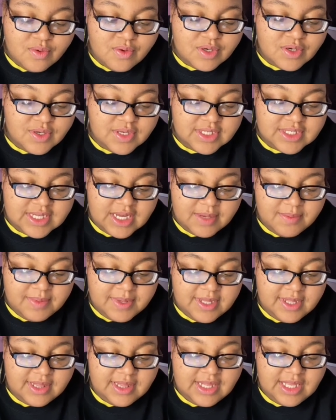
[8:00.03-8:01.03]
you could type
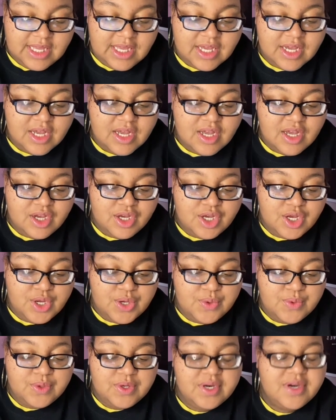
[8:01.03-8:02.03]
in the
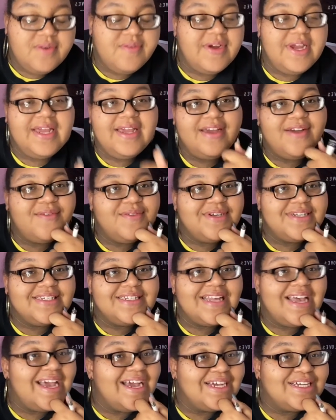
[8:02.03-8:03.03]
code right here, which is
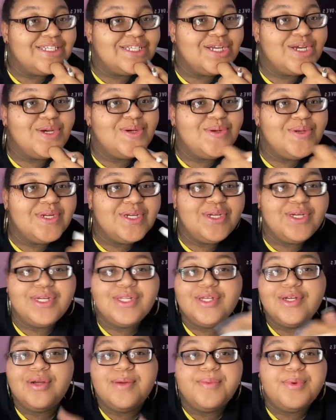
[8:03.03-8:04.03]
a hex code. You can
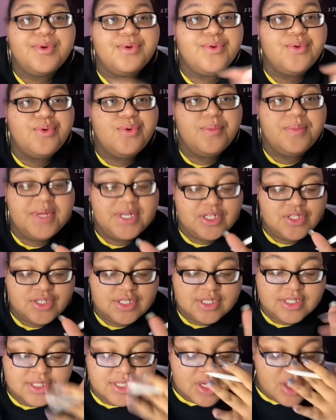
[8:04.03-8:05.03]
look it up on Google,
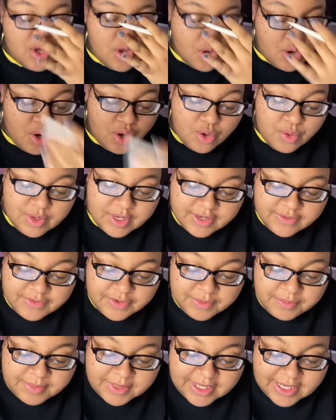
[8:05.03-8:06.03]
Pinterest, or
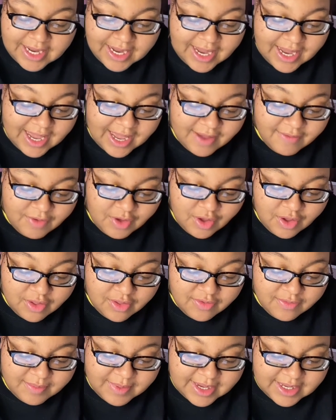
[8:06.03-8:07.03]
whatever, but I have all
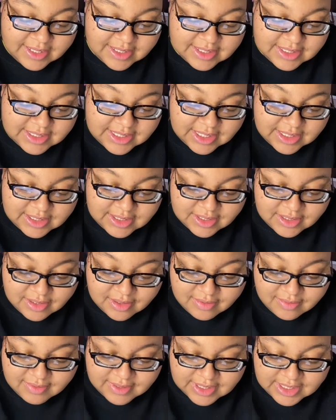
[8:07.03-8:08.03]
of mine set
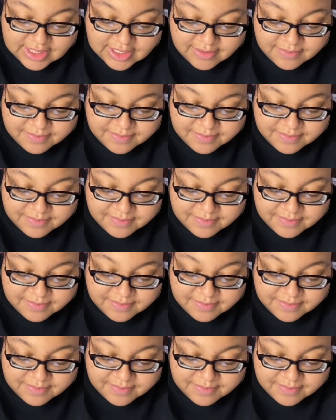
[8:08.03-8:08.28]
already